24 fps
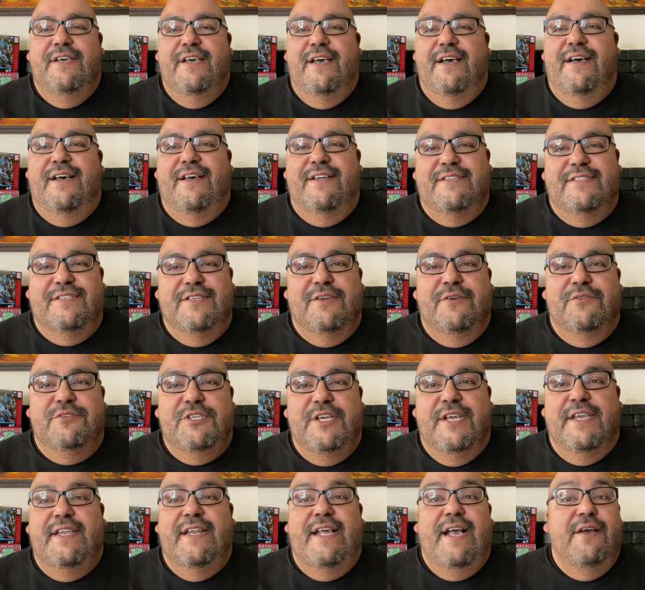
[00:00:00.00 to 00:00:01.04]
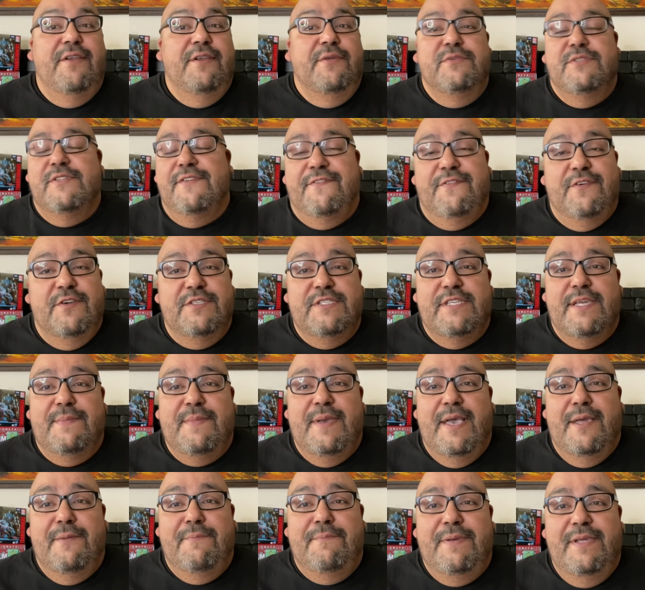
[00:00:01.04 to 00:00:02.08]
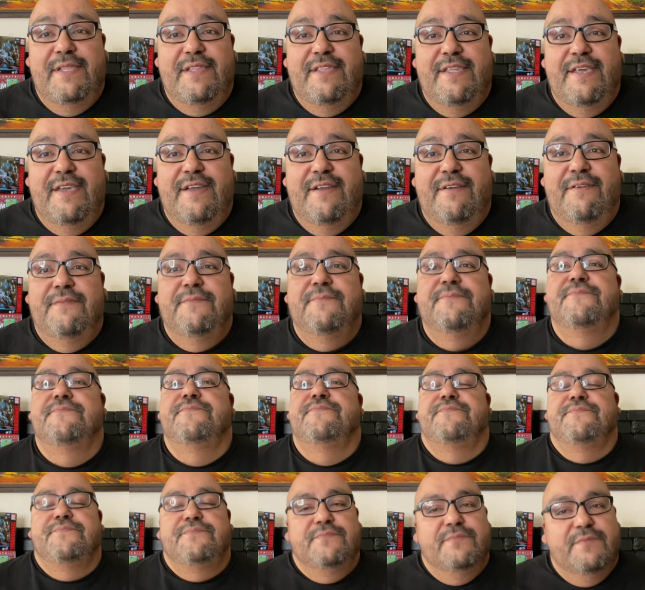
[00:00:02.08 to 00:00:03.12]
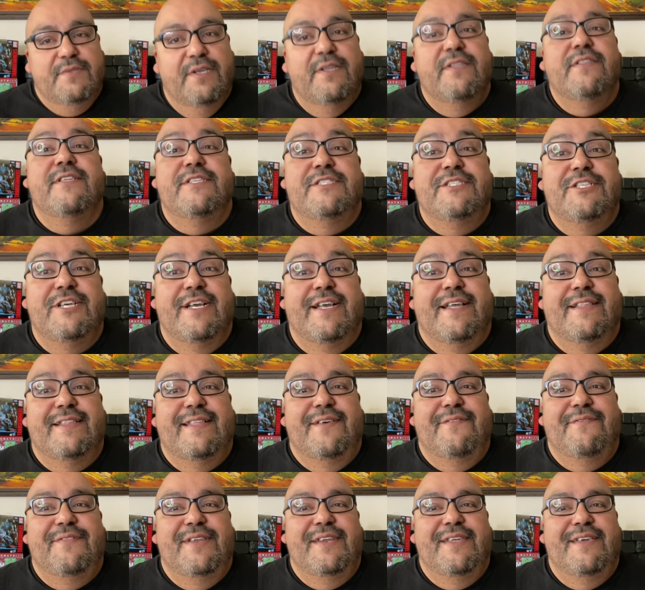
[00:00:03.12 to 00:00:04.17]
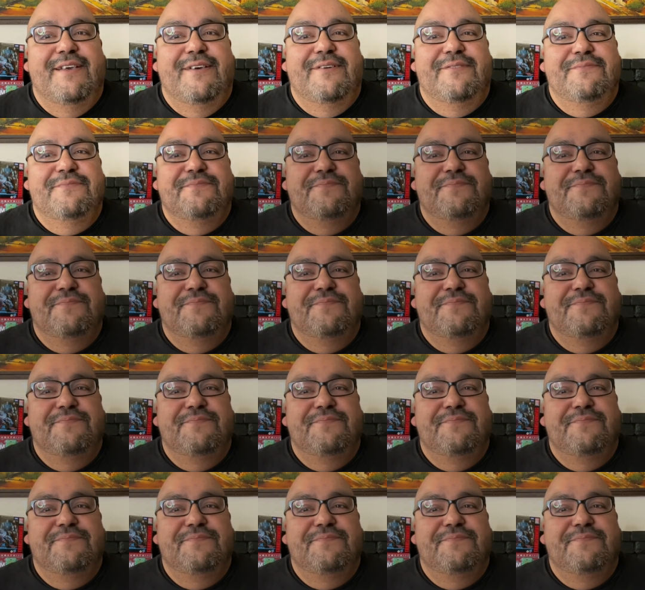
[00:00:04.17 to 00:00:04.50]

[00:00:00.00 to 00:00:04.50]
Uh, to go check it out. It was the first time I had been there. Let's check out that video.